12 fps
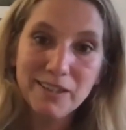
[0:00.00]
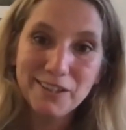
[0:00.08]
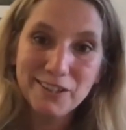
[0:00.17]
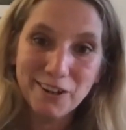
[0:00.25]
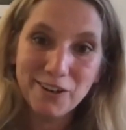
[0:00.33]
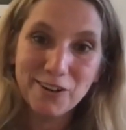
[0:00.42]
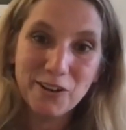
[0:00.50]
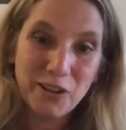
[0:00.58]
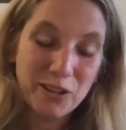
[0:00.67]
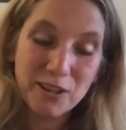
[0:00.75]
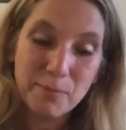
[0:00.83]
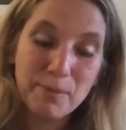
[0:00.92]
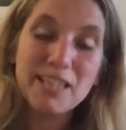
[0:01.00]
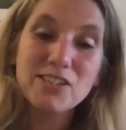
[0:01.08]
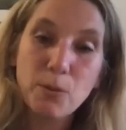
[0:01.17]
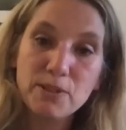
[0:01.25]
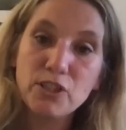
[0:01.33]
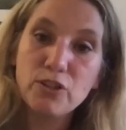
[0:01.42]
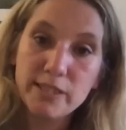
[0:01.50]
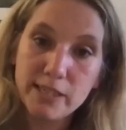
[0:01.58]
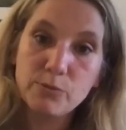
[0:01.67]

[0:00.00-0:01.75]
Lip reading: the biggest opportunities